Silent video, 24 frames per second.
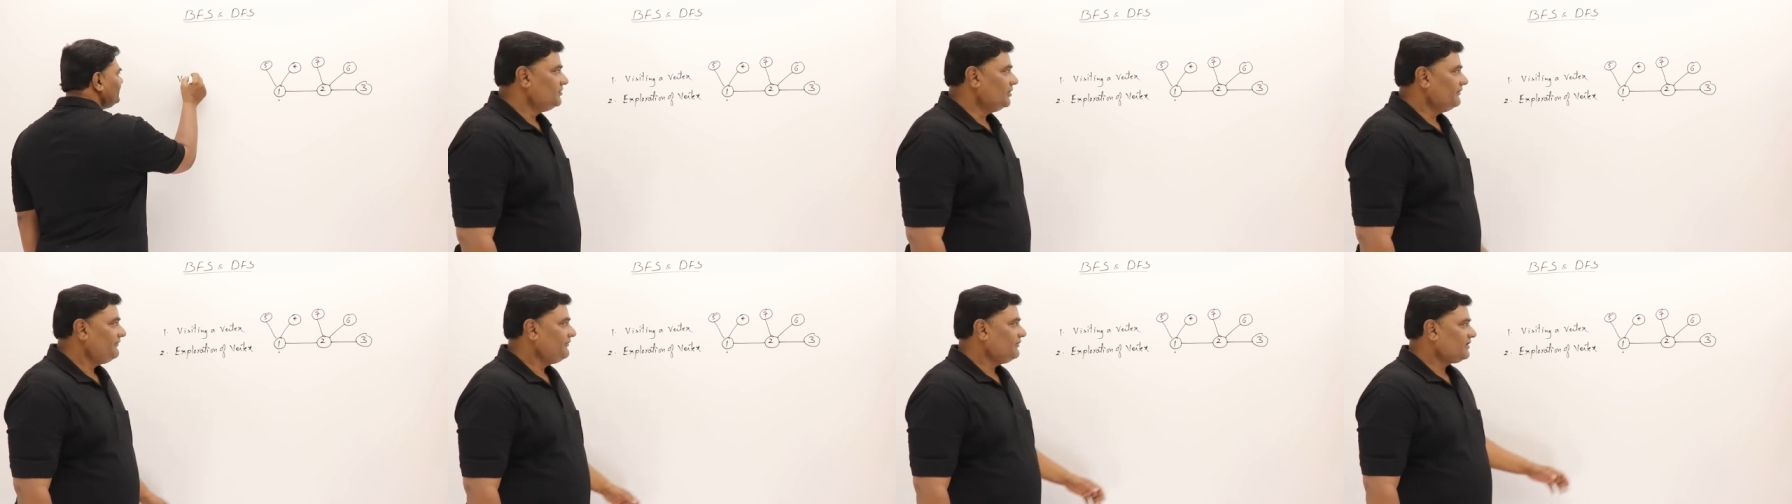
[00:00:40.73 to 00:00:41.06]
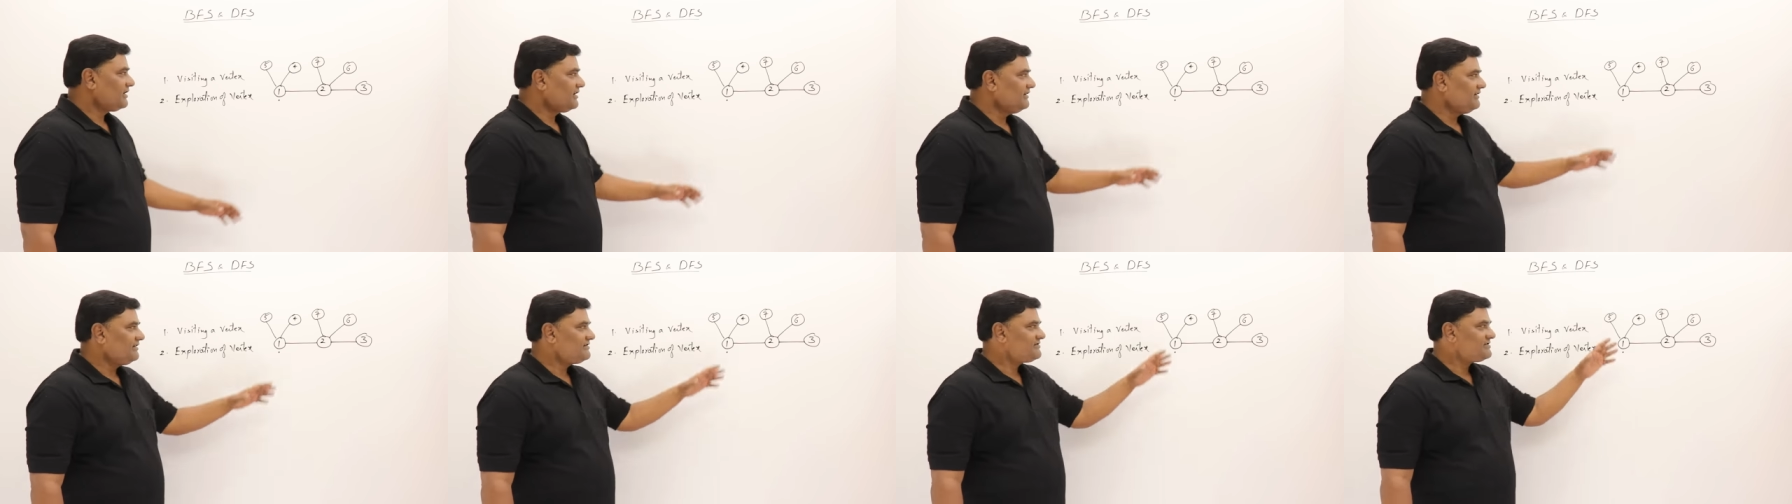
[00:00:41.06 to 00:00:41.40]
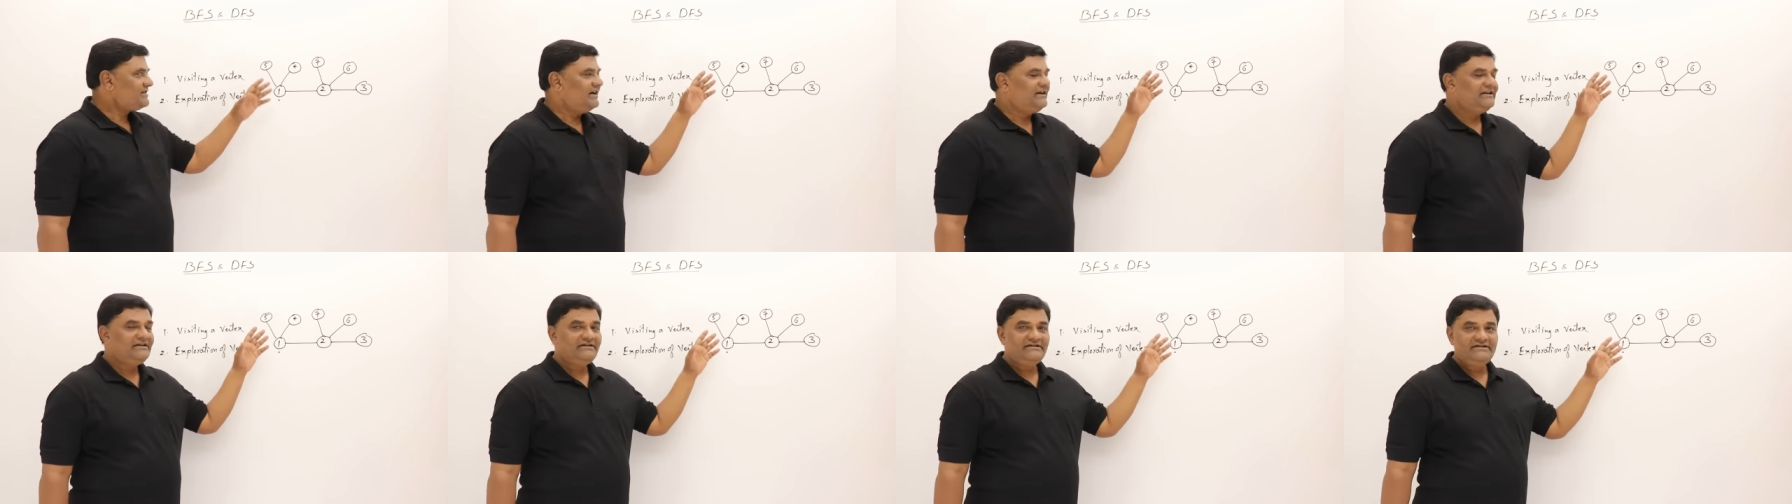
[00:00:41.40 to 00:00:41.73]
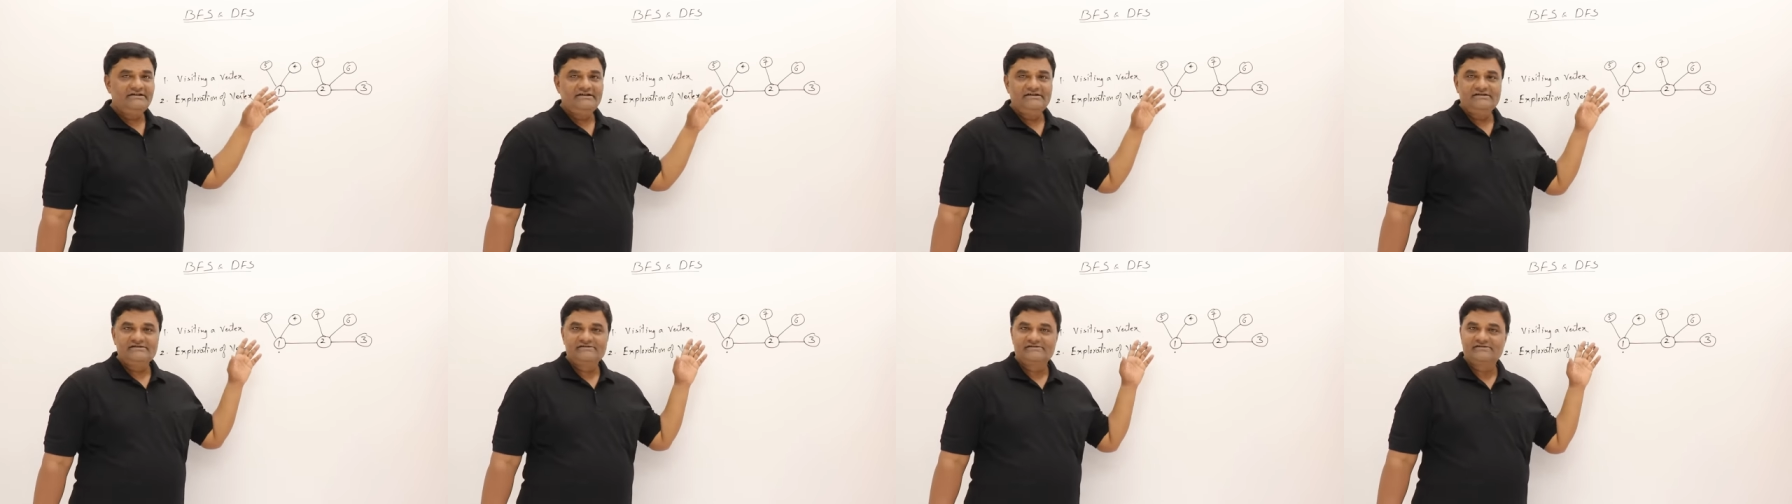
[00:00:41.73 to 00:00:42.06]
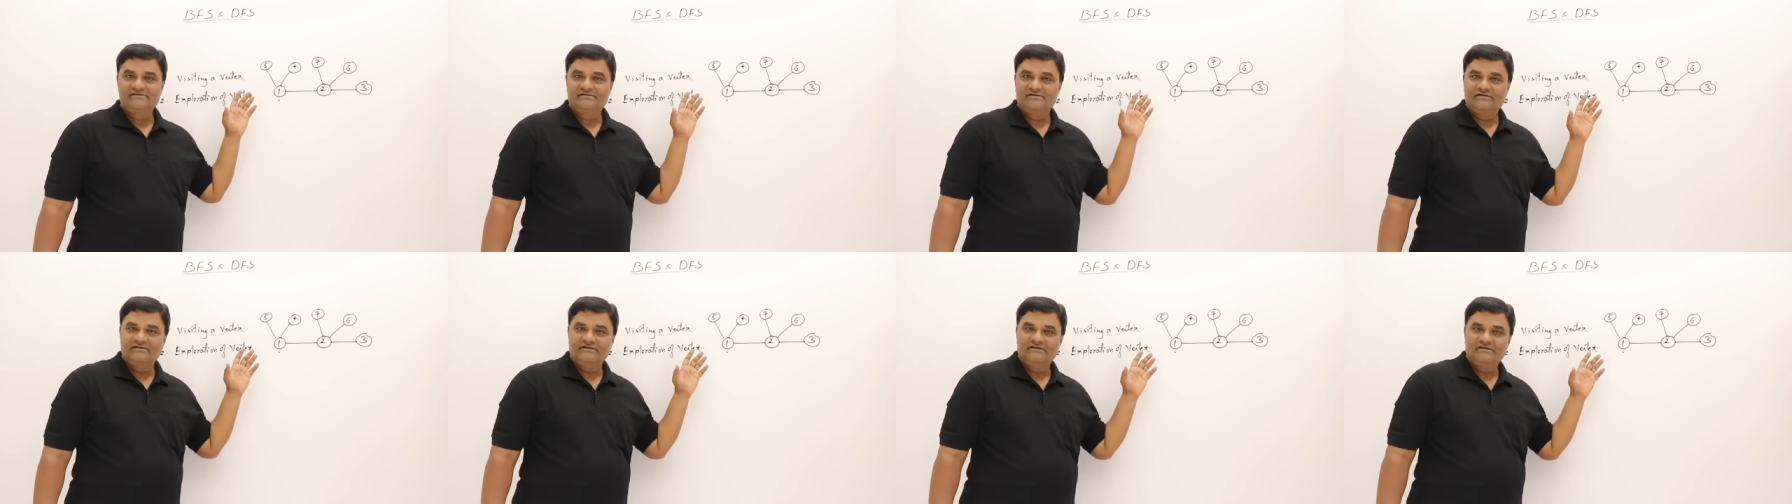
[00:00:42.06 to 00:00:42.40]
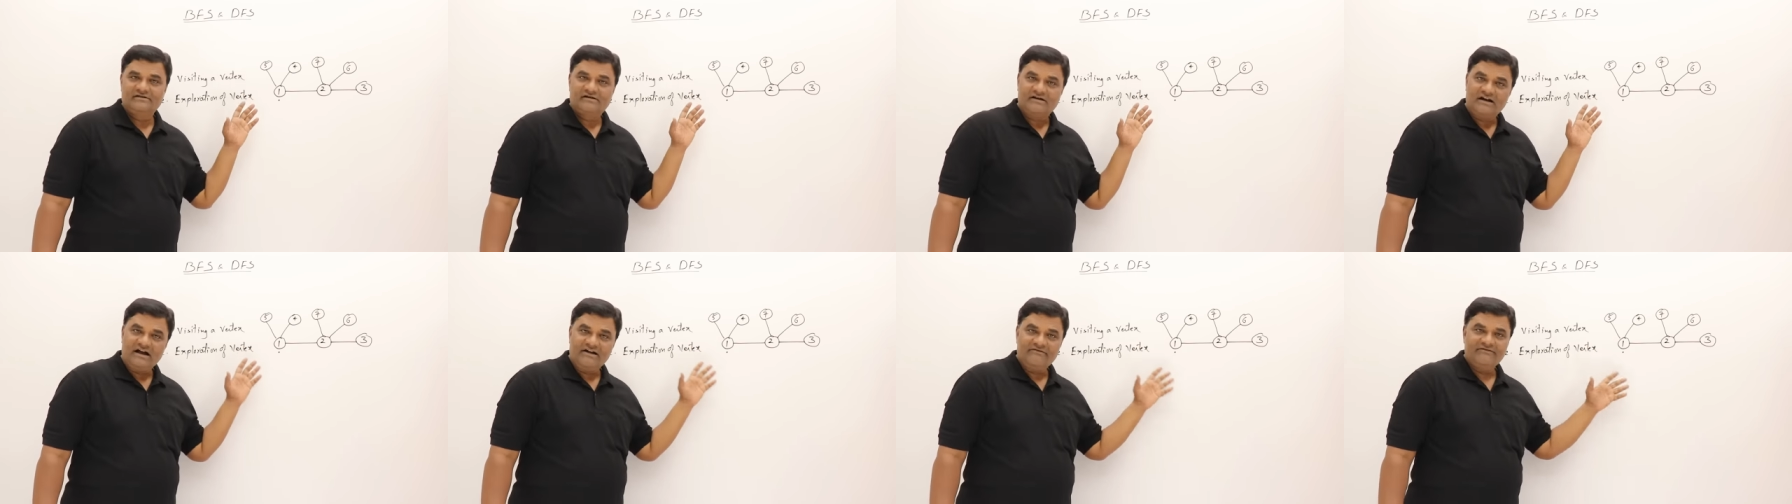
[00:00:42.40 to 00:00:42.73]
Now for understanding these
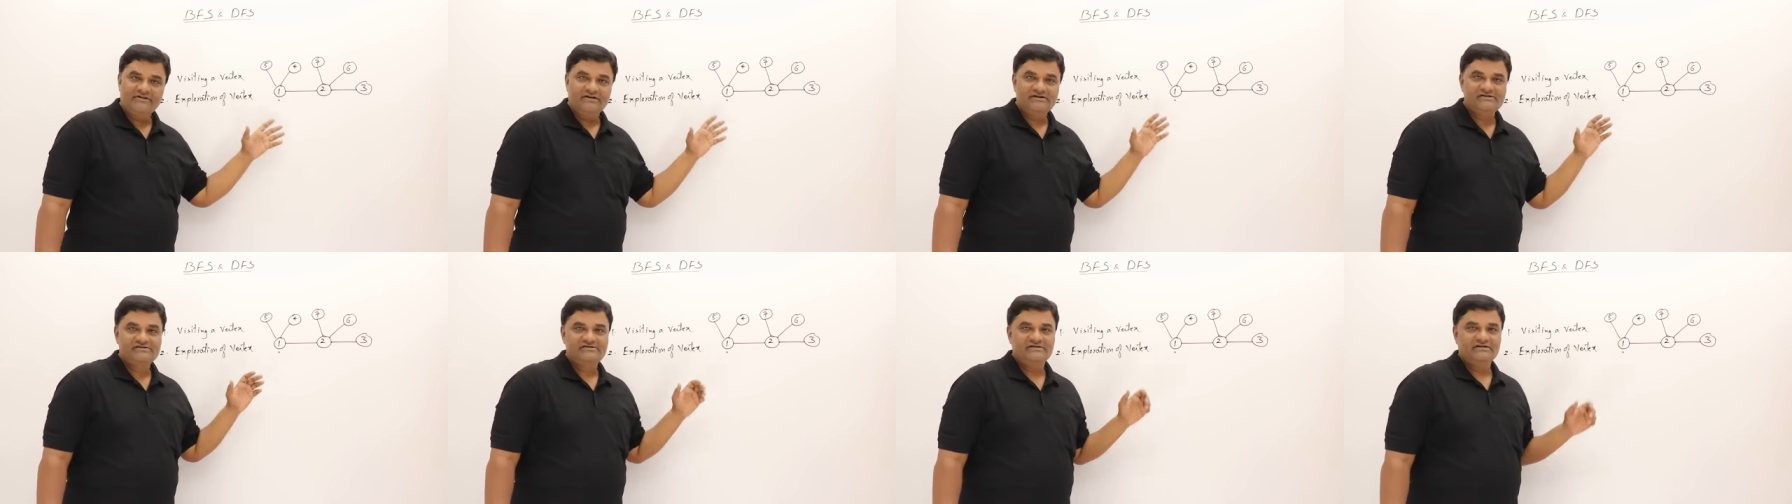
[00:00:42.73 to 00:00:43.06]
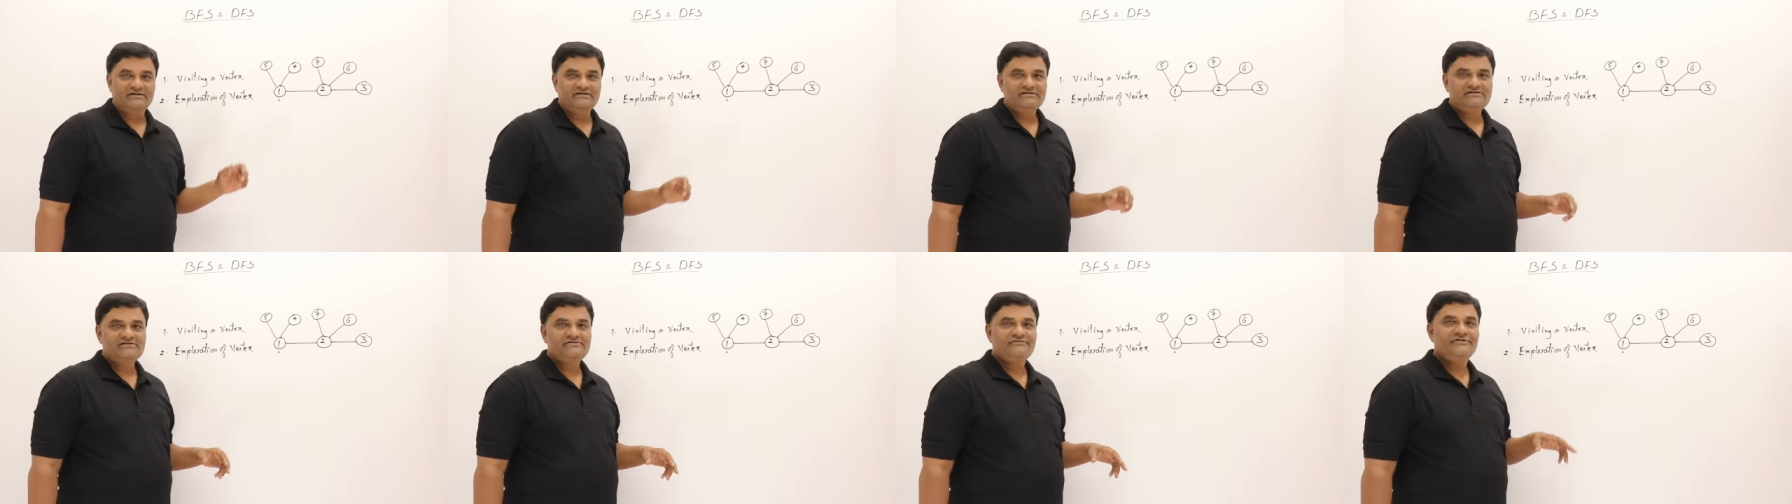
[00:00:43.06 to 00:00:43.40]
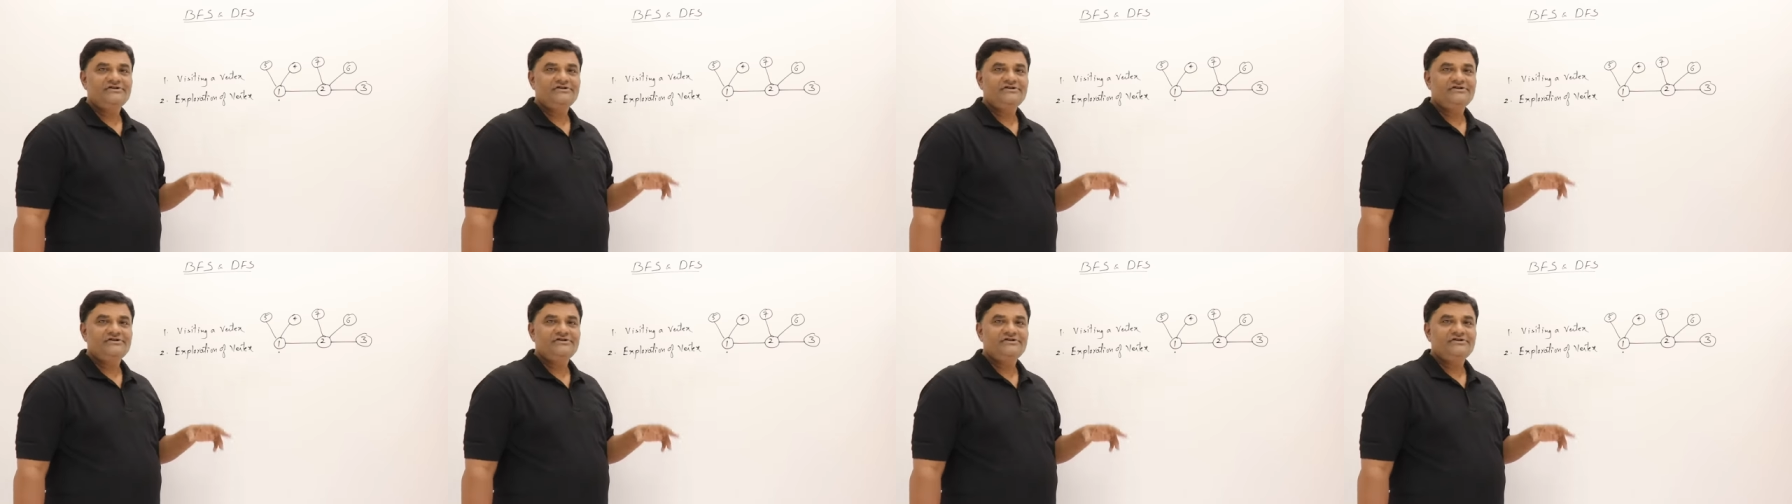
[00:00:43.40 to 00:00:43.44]
traversals,